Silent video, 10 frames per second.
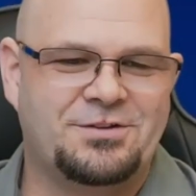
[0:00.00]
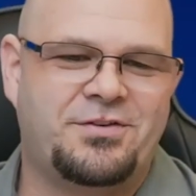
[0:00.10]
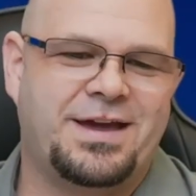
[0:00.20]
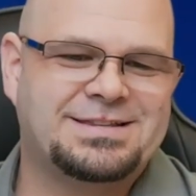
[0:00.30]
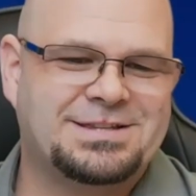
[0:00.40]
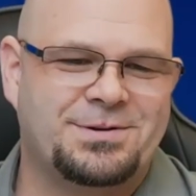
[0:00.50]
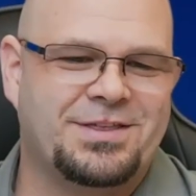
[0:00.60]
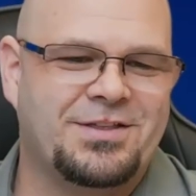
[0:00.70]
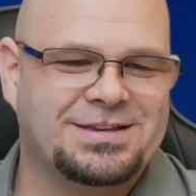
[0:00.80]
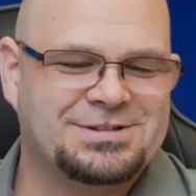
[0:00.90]
fancy with
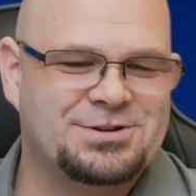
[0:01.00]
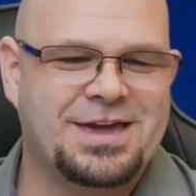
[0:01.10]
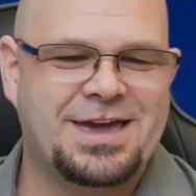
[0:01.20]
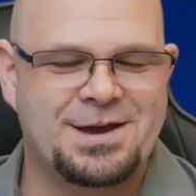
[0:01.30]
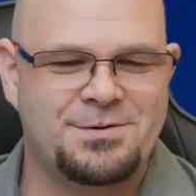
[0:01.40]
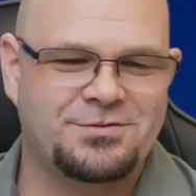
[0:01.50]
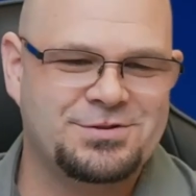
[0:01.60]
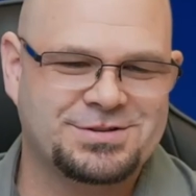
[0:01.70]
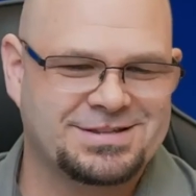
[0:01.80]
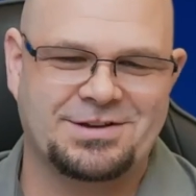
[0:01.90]
all these new camera
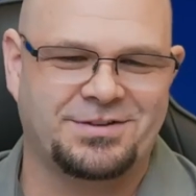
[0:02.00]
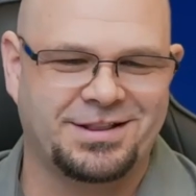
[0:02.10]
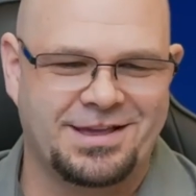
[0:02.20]
views and stuff. I love